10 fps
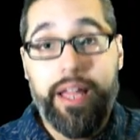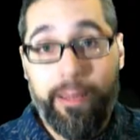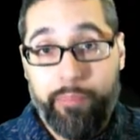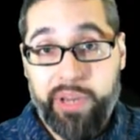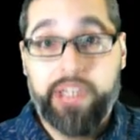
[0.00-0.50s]

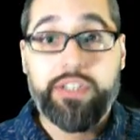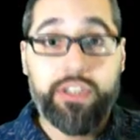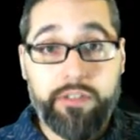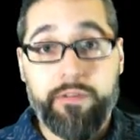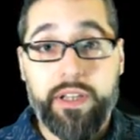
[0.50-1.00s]
plus
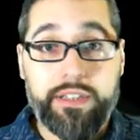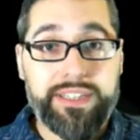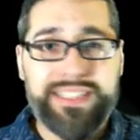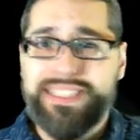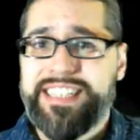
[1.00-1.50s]
the
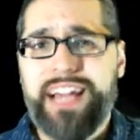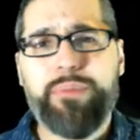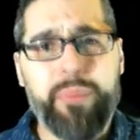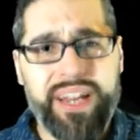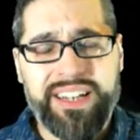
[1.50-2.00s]
villains,
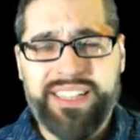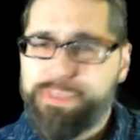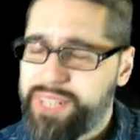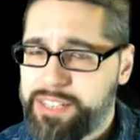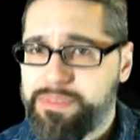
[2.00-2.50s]
Cybermen.
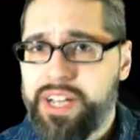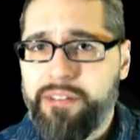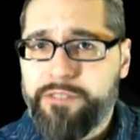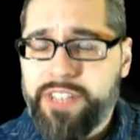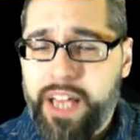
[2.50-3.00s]
Let's make some
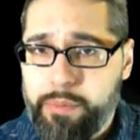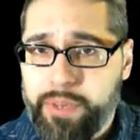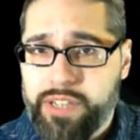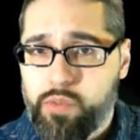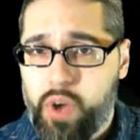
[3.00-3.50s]
tough
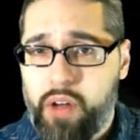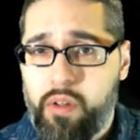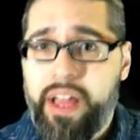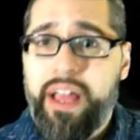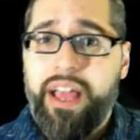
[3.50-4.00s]
Cybermen as
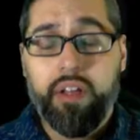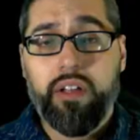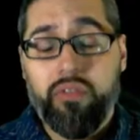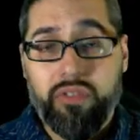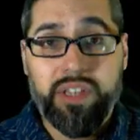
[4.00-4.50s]
well.
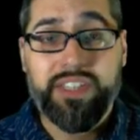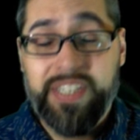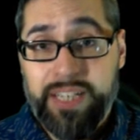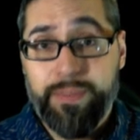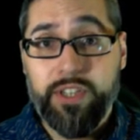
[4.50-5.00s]
This
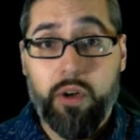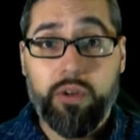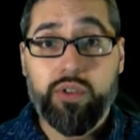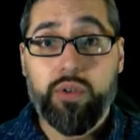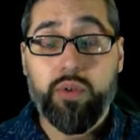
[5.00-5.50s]
team is
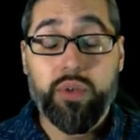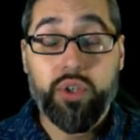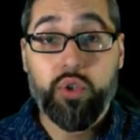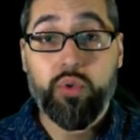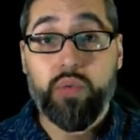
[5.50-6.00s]
also going
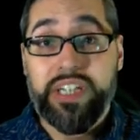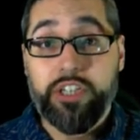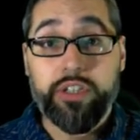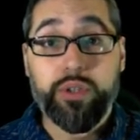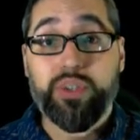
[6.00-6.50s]
to
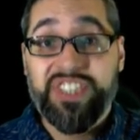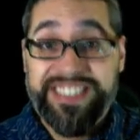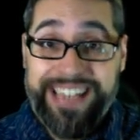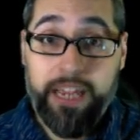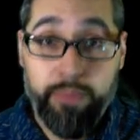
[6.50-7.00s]
introduce
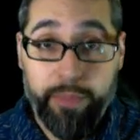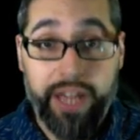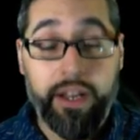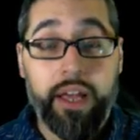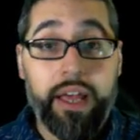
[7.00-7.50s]

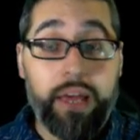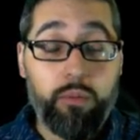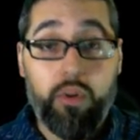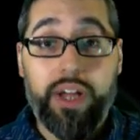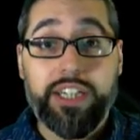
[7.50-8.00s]
Cybermen, and
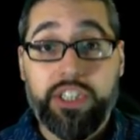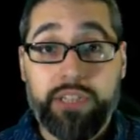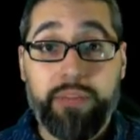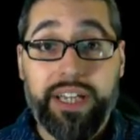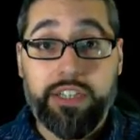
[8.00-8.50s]
will actually
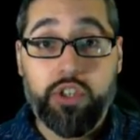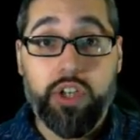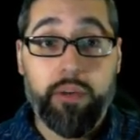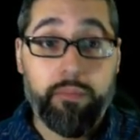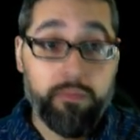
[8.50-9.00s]
make
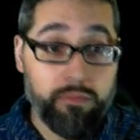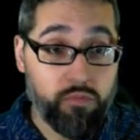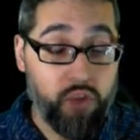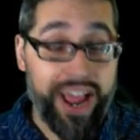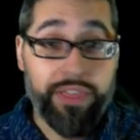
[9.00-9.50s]
some
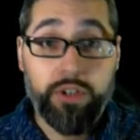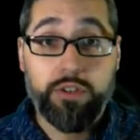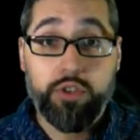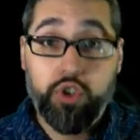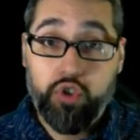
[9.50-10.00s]

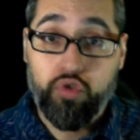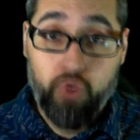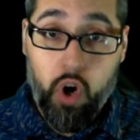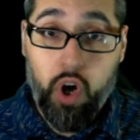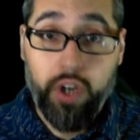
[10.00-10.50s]
rather
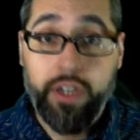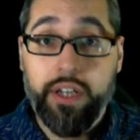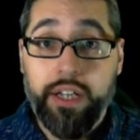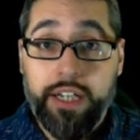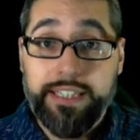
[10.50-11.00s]
strong
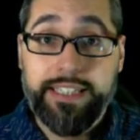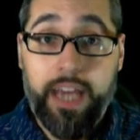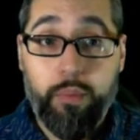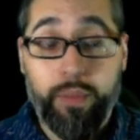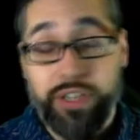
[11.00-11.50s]

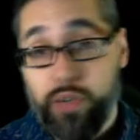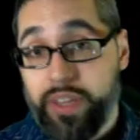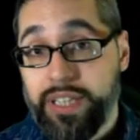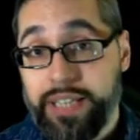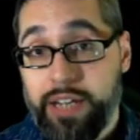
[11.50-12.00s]
Cybermen. So I
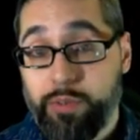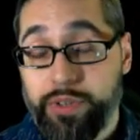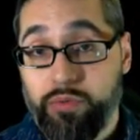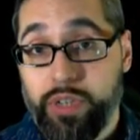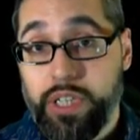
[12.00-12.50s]
think that'll
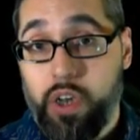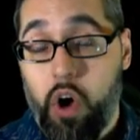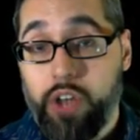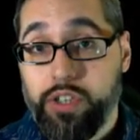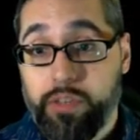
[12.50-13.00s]
be really
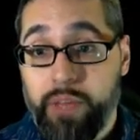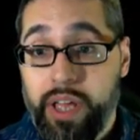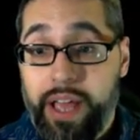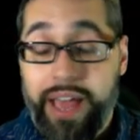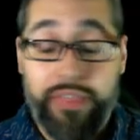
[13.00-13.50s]
awesome.
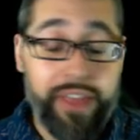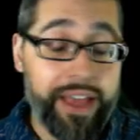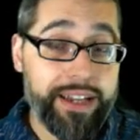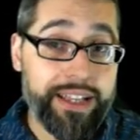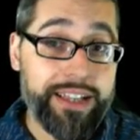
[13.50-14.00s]
And
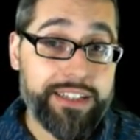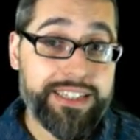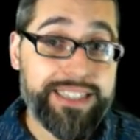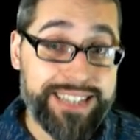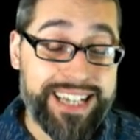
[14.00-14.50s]
then,
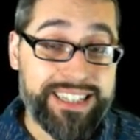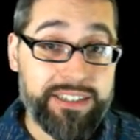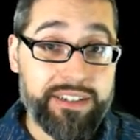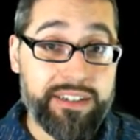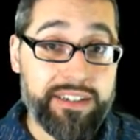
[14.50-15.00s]
not
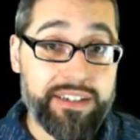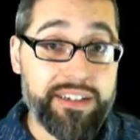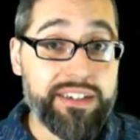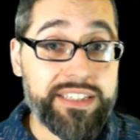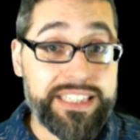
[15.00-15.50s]

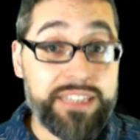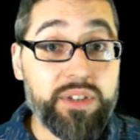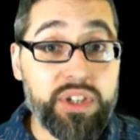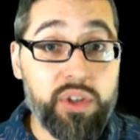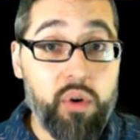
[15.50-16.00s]
to steal
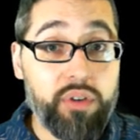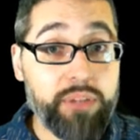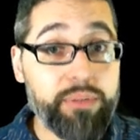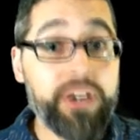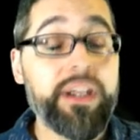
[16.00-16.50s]
the glory,
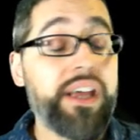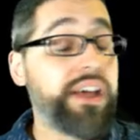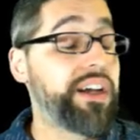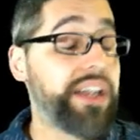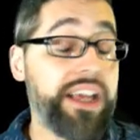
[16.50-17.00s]
but
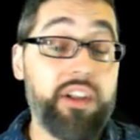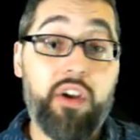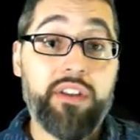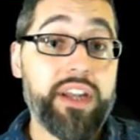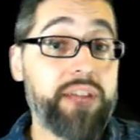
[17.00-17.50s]
an
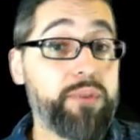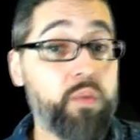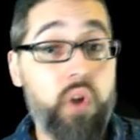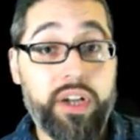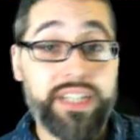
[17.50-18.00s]
LR that I've been
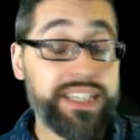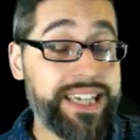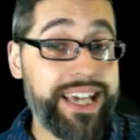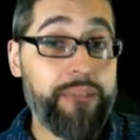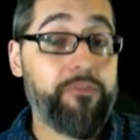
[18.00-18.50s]
wanting in the
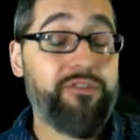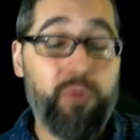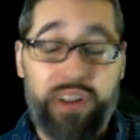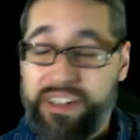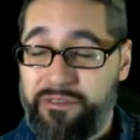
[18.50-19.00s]
game
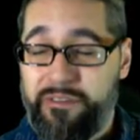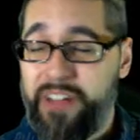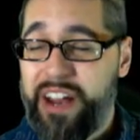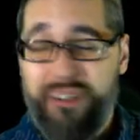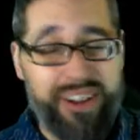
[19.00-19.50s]
for a
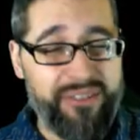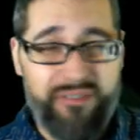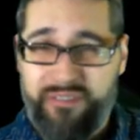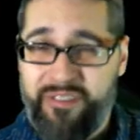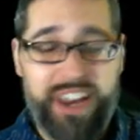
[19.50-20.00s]
very,
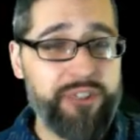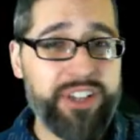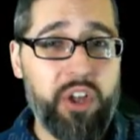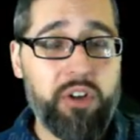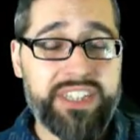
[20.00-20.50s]
very
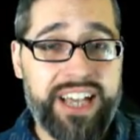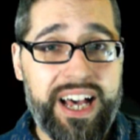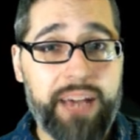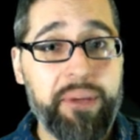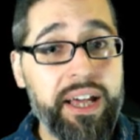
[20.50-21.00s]
long
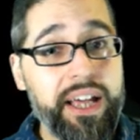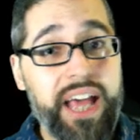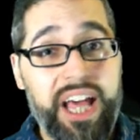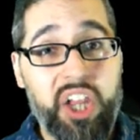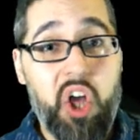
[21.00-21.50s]
time.
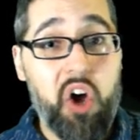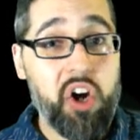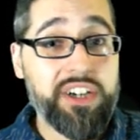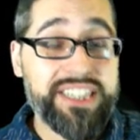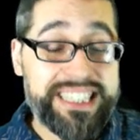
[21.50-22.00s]

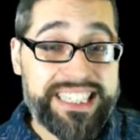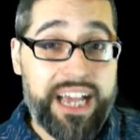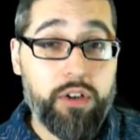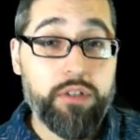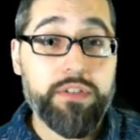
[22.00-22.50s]
LR
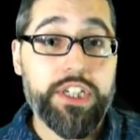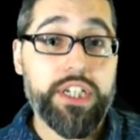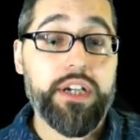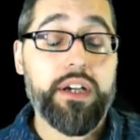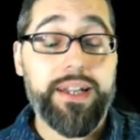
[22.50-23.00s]
Scouter
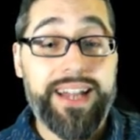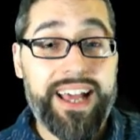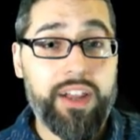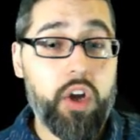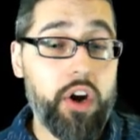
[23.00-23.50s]
Vegeta and
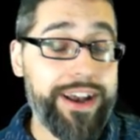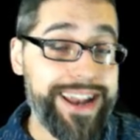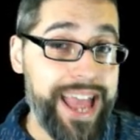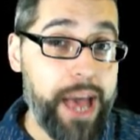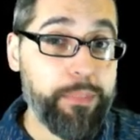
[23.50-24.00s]
LR
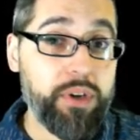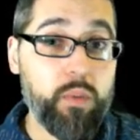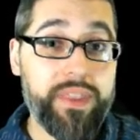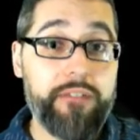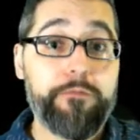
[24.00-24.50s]
Nappa
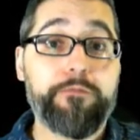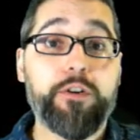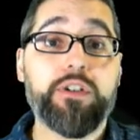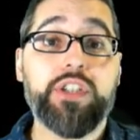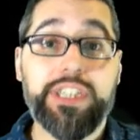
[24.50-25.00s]
when they
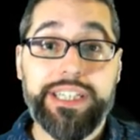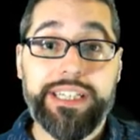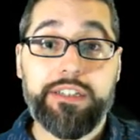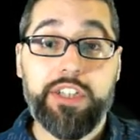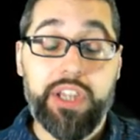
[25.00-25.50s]
first
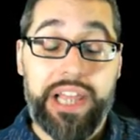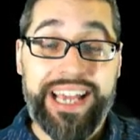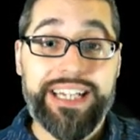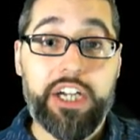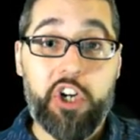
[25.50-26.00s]

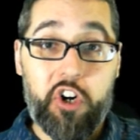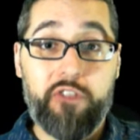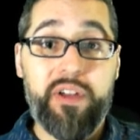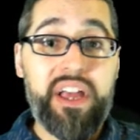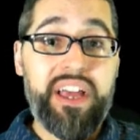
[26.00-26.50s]
land on
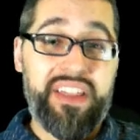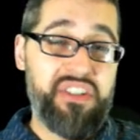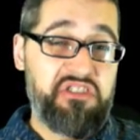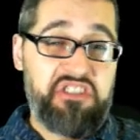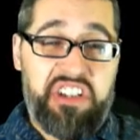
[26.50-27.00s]
Earth and
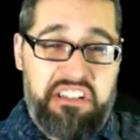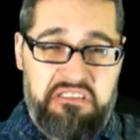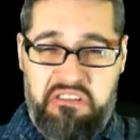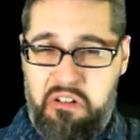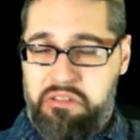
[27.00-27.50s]
they're
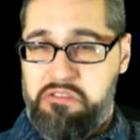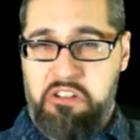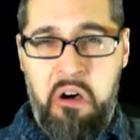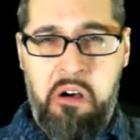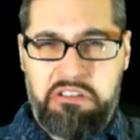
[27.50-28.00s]
standing all
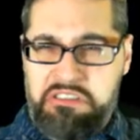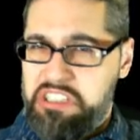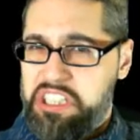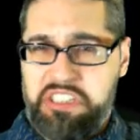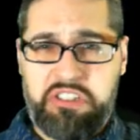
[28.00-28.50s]
tall,
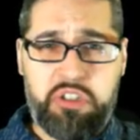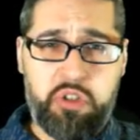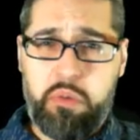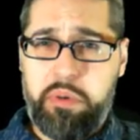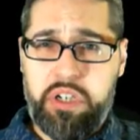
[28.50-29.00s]
looking
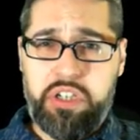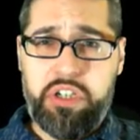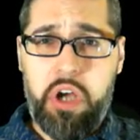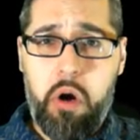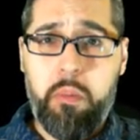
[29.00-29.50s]
super
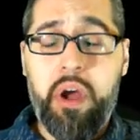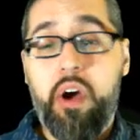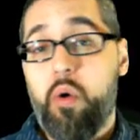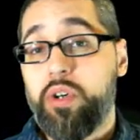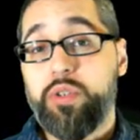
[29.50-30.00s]
dope.
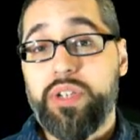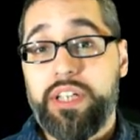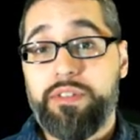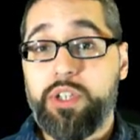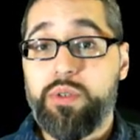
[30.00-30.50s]
Or you can
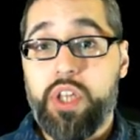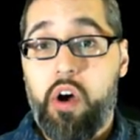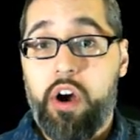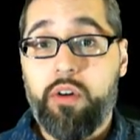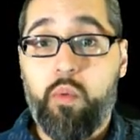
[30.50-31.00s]
even use the
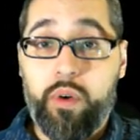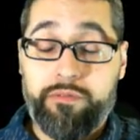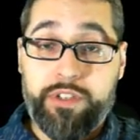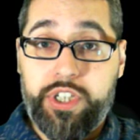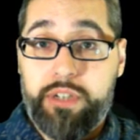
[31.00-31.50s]
art when
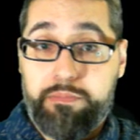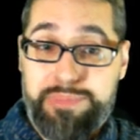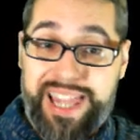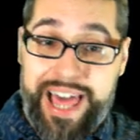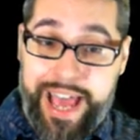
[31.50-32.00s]
Vegeta
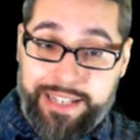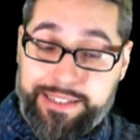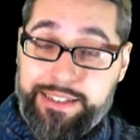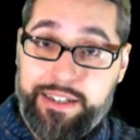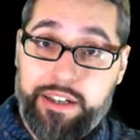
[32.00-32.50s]

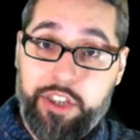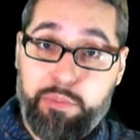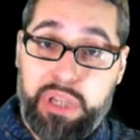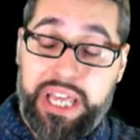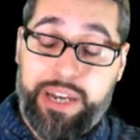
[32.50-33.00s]
blasts the
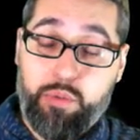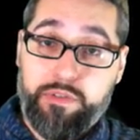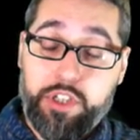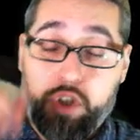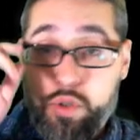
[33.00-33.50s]
planet with
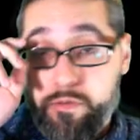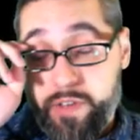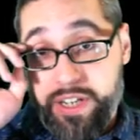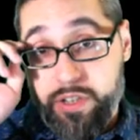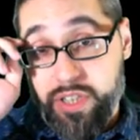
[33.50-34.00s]
his 2
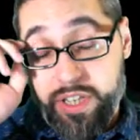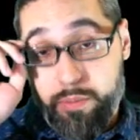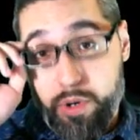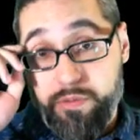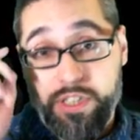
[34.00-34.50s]
fingers and they're
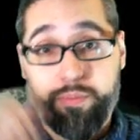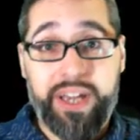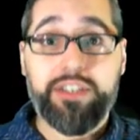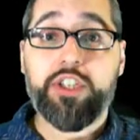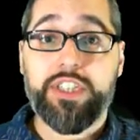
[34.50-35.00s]
both in
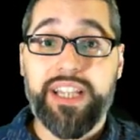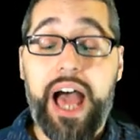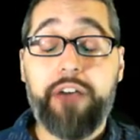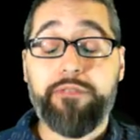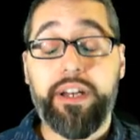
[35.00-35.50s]
space just
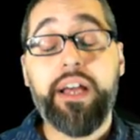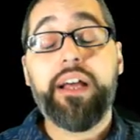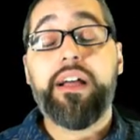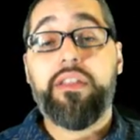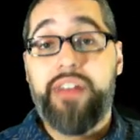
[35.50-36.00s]
laughing.
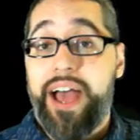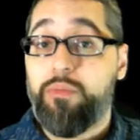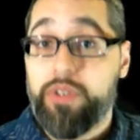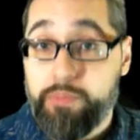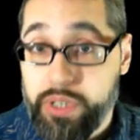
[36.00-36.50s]
That
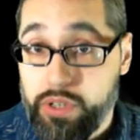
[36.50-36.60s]
would be